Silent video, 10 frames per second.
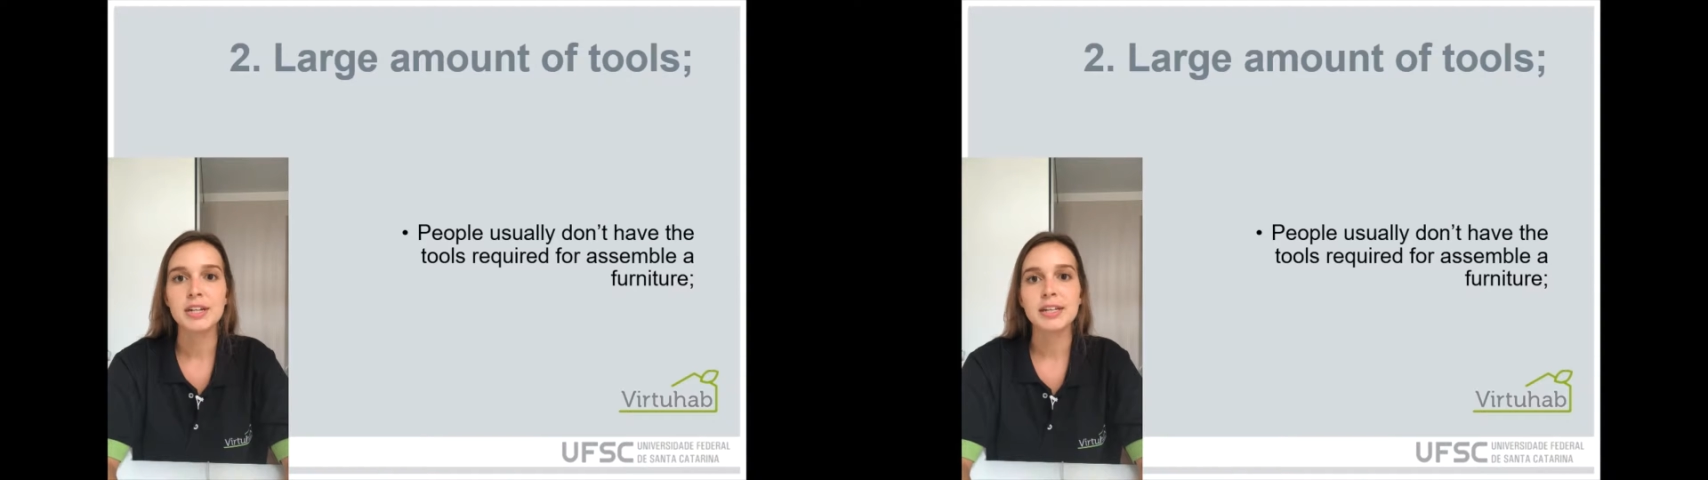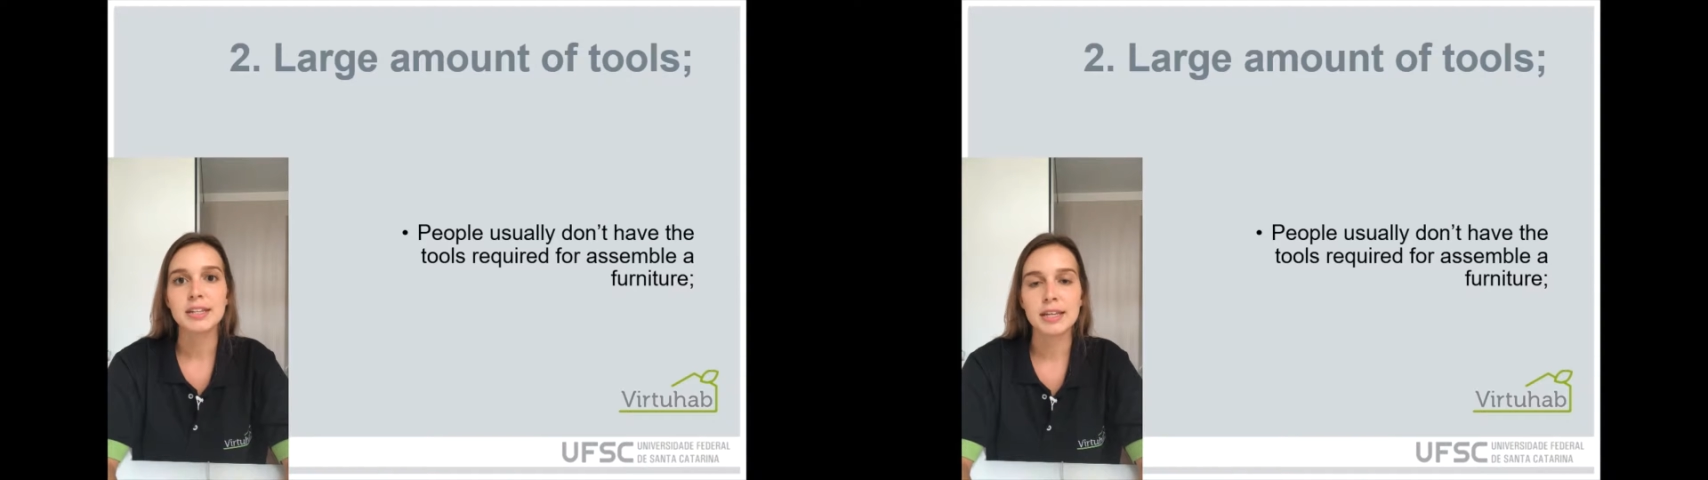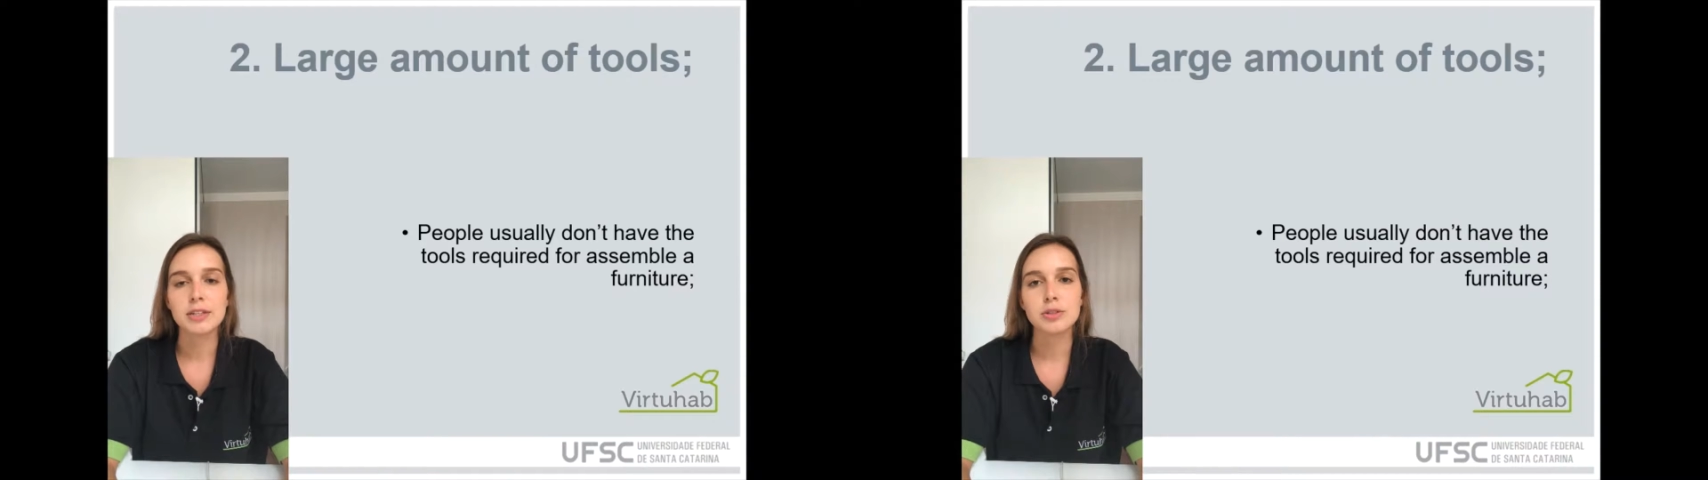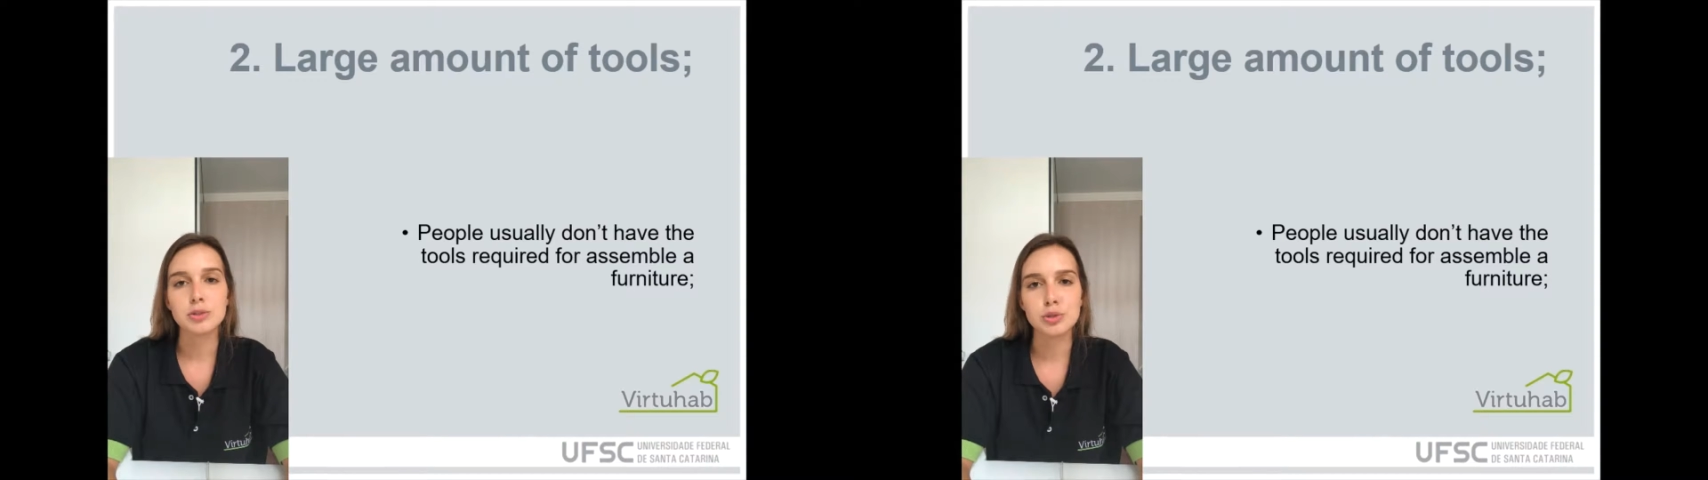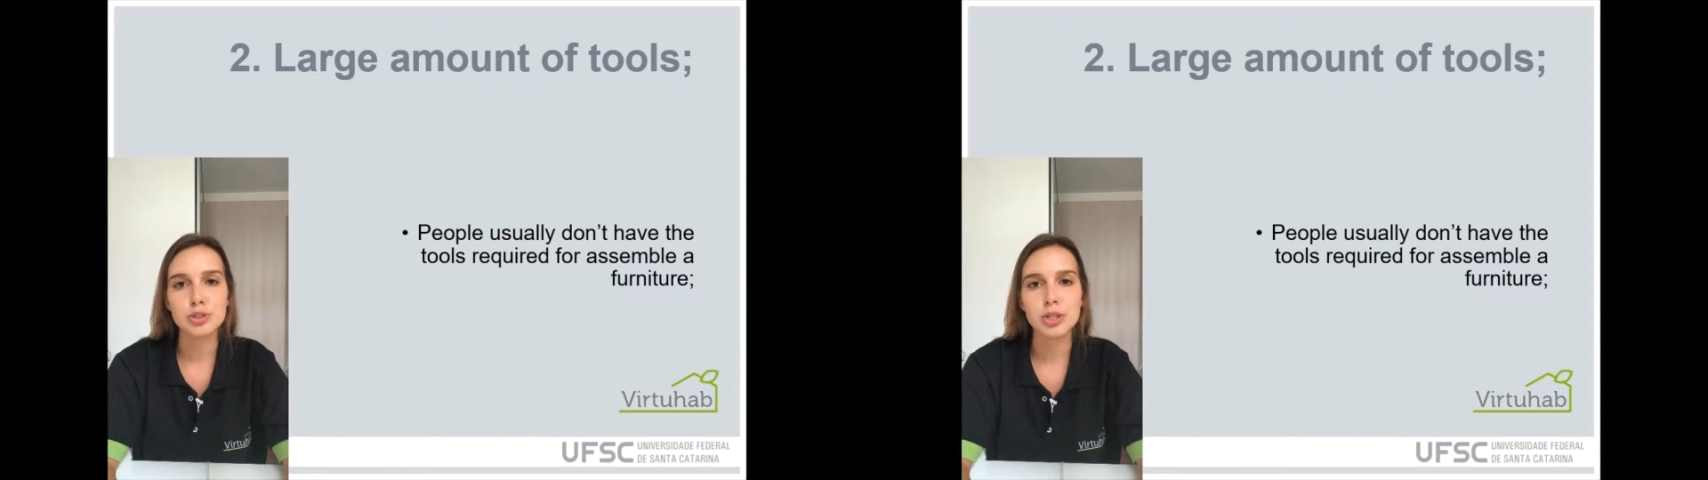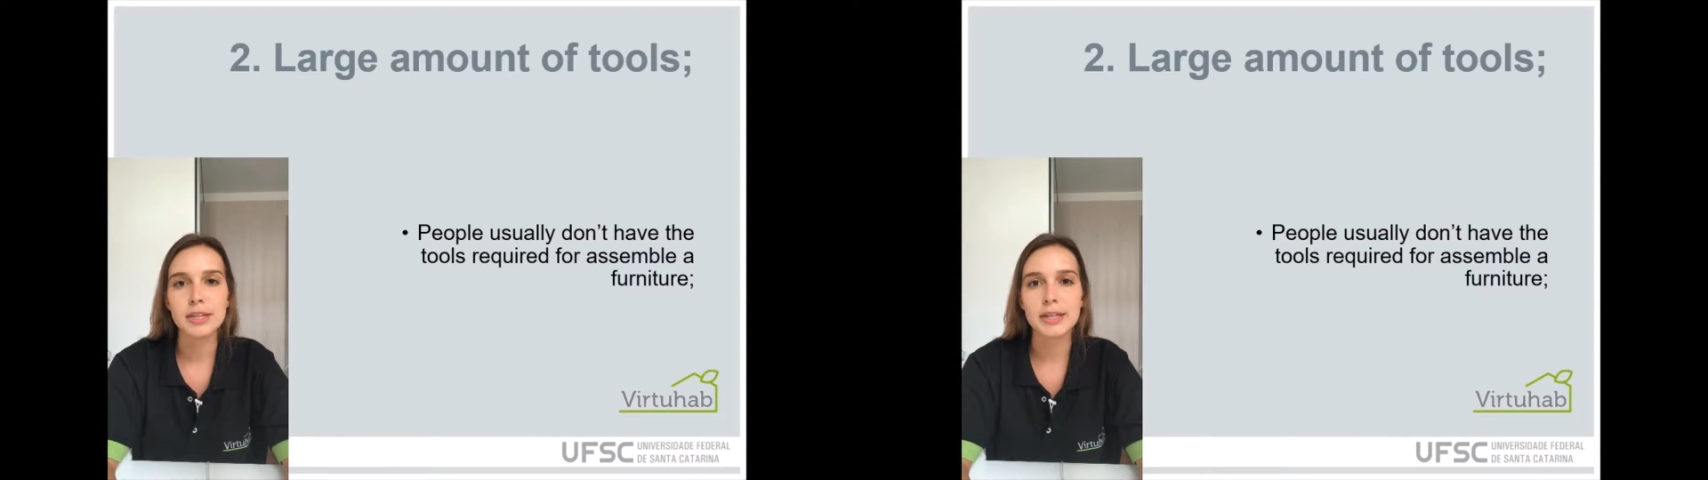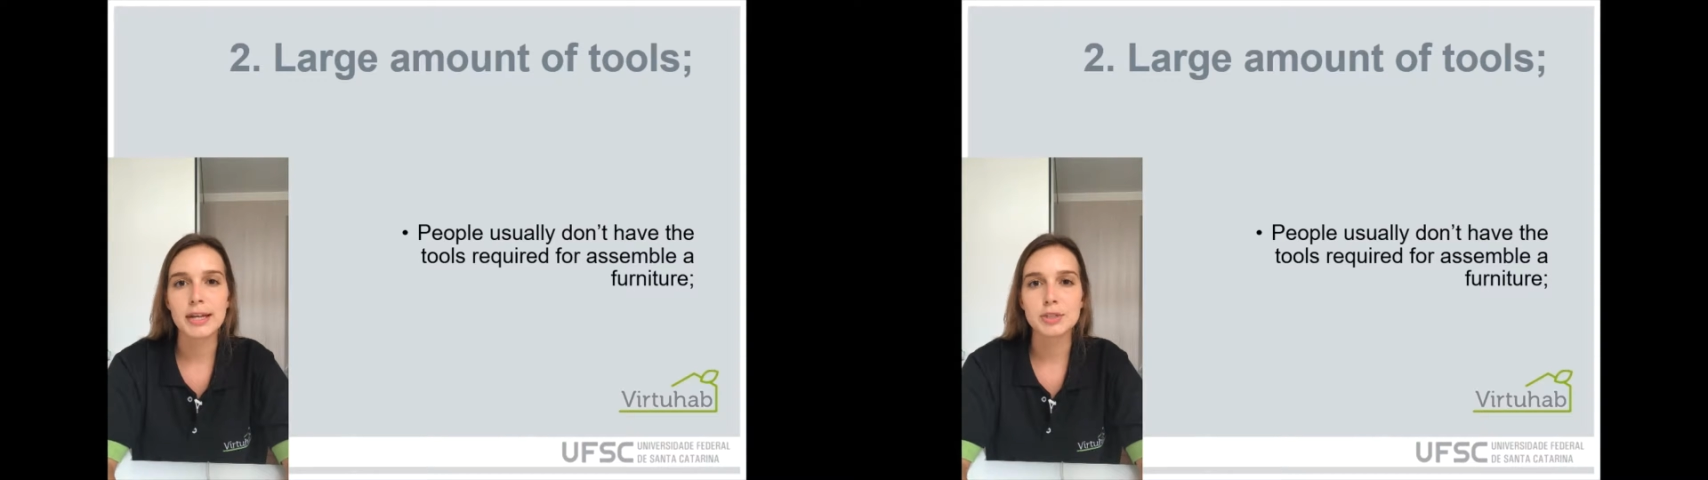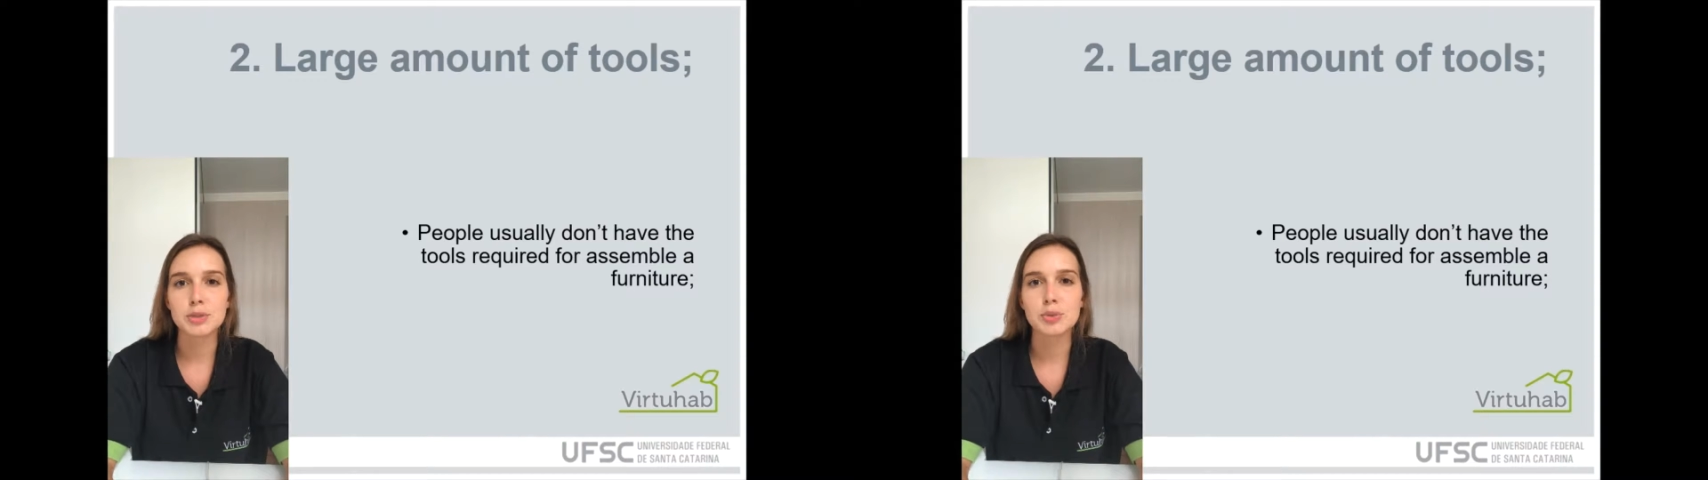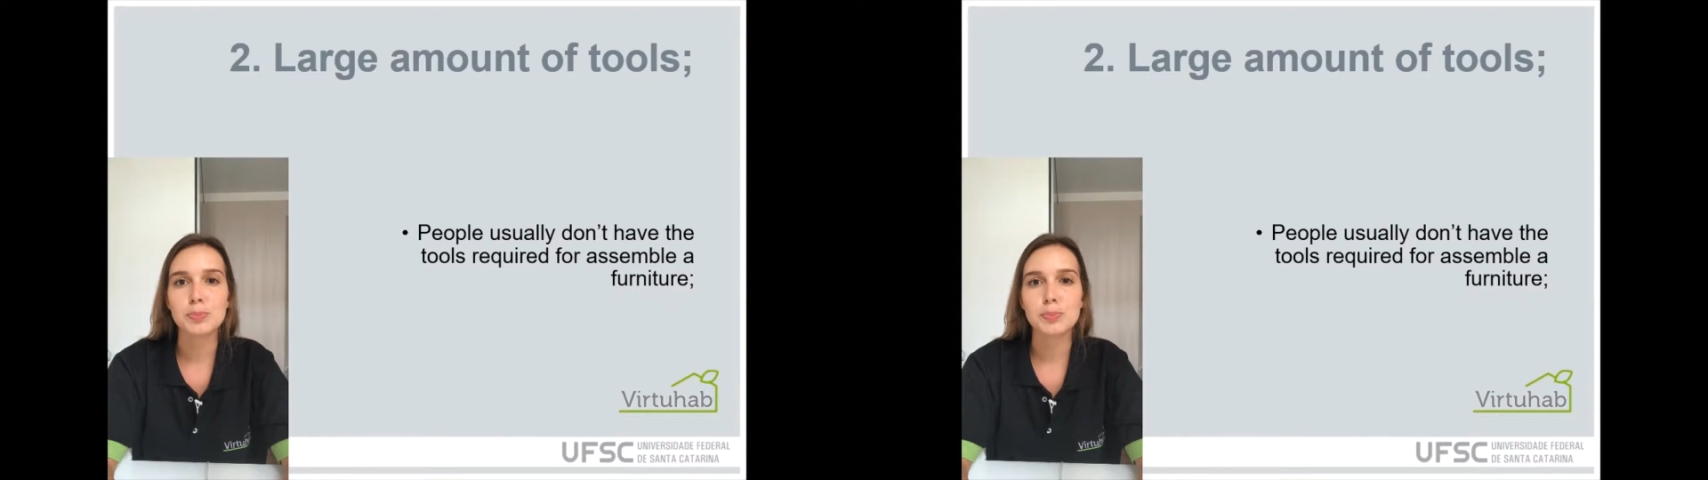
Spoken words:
they usually get to